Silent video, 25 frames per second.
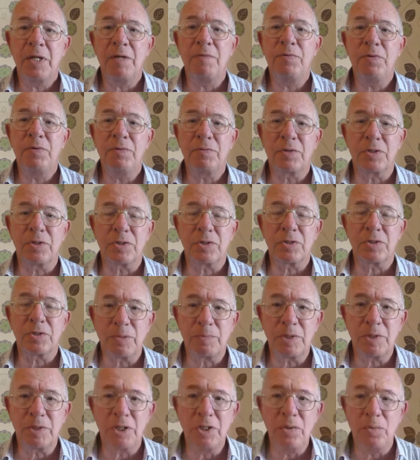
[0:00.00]
If you've got
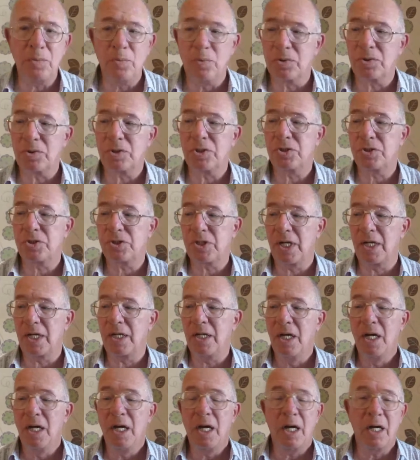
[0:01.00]
something you want to
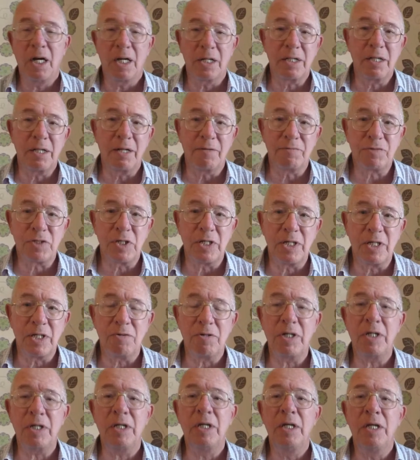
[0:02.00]
say, I'd love to
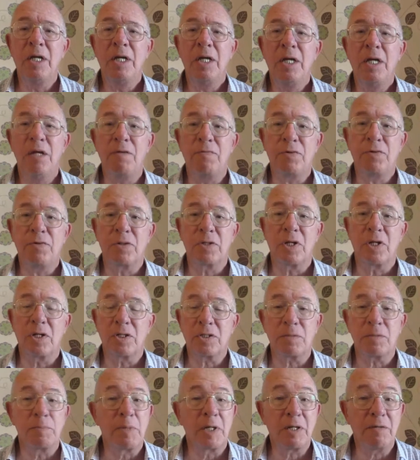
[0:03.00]
hear it. If you'd
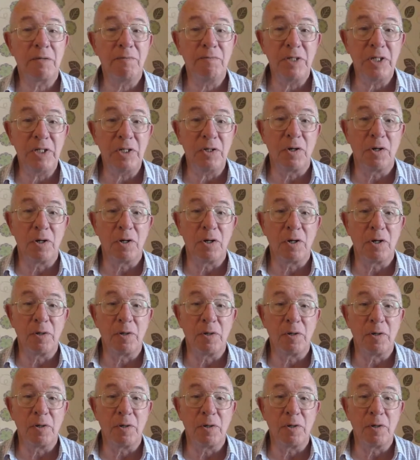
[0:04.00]
like to make a video
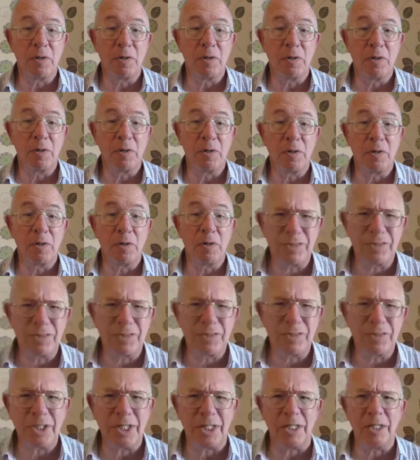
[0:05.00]
about it, I'd love
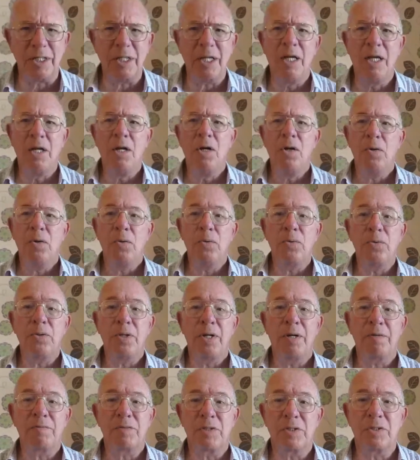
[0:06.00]
to see it. All
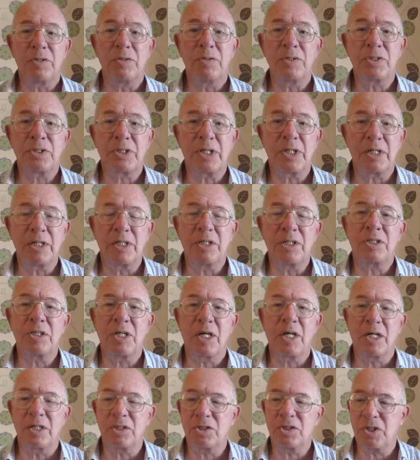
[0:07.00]
you have to do is get in
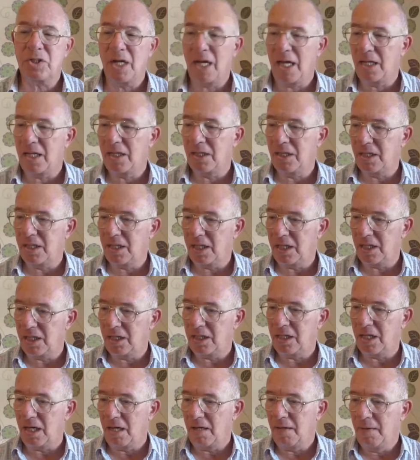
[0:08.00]
touch, and
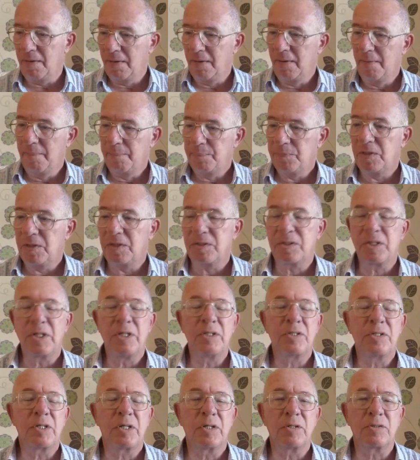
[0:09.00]
the
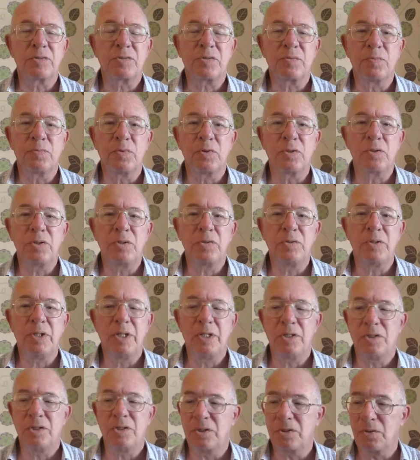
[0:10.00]
details of what you
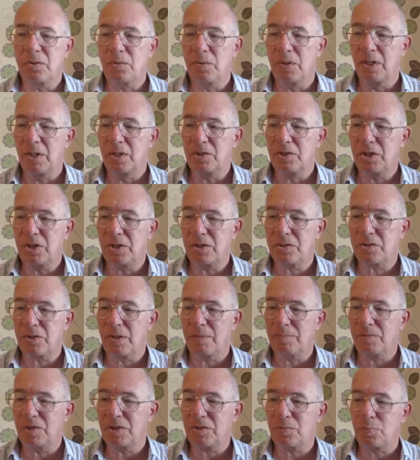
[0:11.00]
need to do are
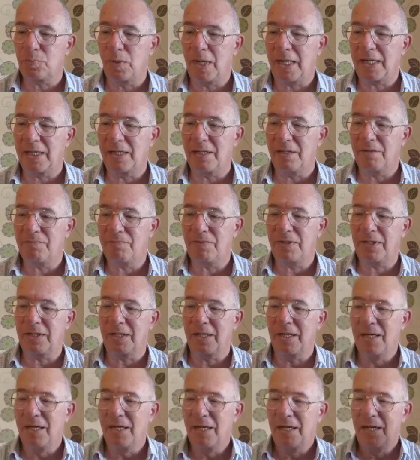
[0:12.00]
I'm just wagging a
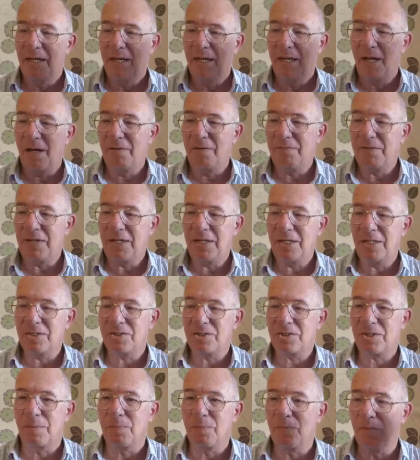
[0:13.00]
finger over here
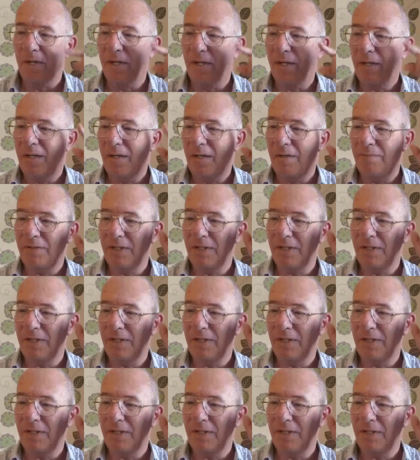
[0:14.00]
somewhere,